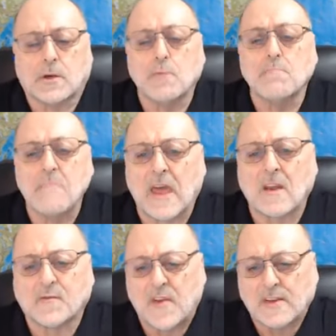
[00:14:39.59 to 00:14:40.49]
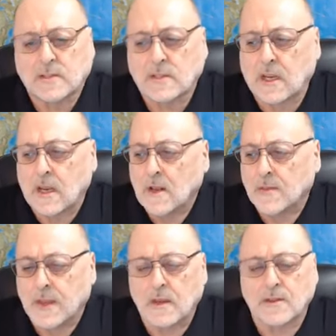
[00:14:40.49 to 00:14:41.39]
to manifest the
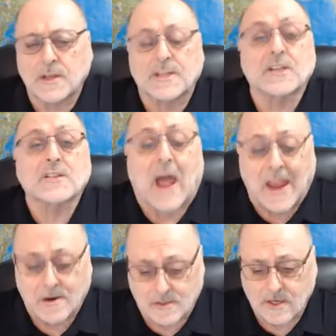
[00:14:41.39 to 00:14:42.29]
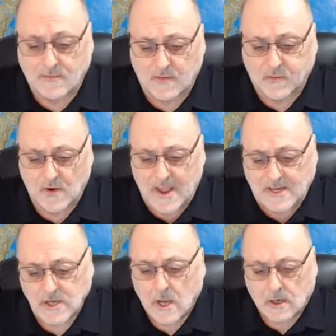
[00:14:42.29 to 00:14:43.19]
the the desires of the flesh.